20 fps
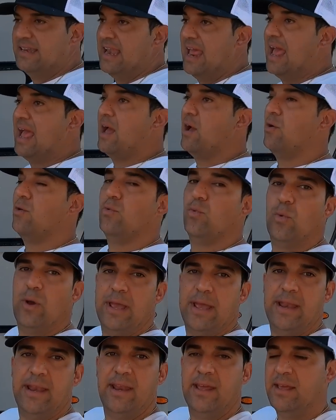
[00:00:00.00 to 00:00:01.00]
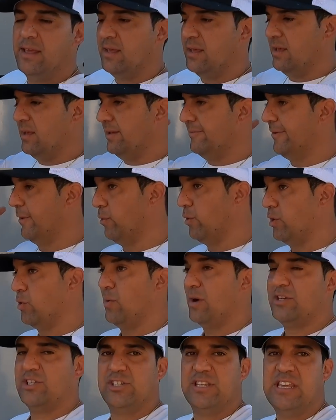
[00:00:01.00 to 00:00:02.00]
now when if I want to
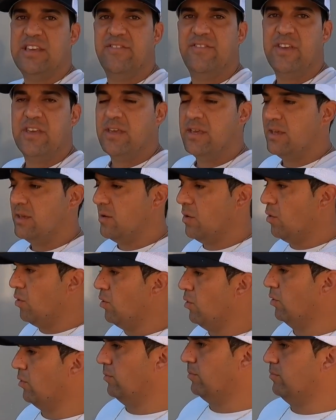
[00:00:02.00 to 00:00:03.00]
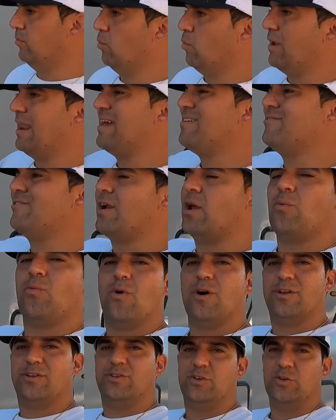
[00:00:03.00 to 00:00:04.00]
watch TV or whatever I
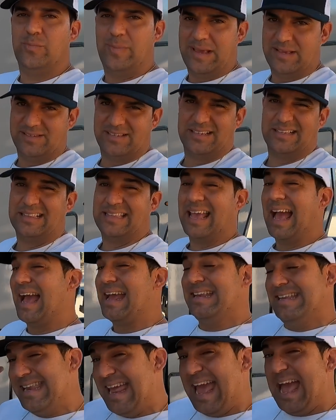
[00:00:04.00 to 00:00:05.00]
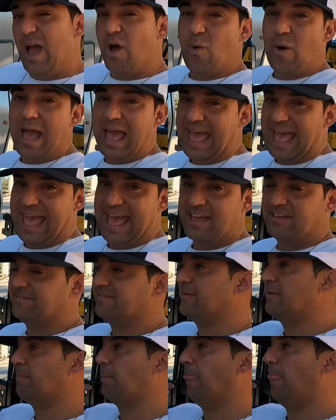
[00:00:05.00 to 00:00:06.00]
want to do, basically, I now
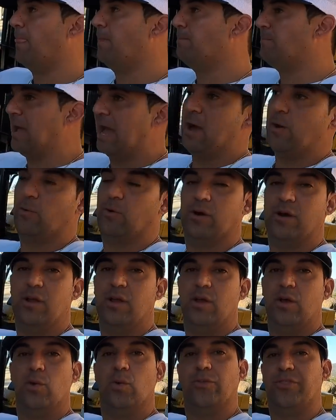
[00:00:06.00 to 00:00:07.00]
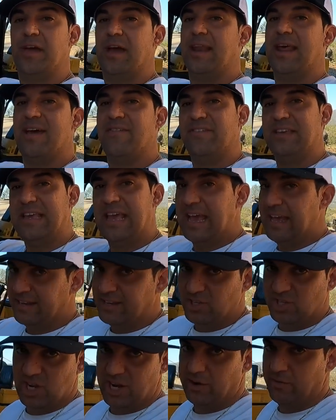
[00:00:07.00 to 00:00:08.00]
have power without having
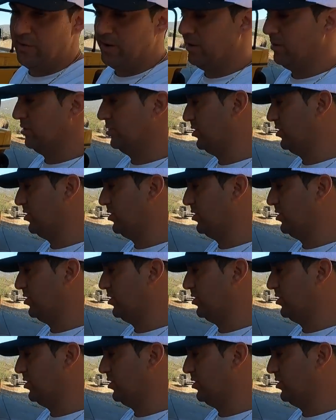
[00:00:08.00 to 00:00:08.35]
any generator.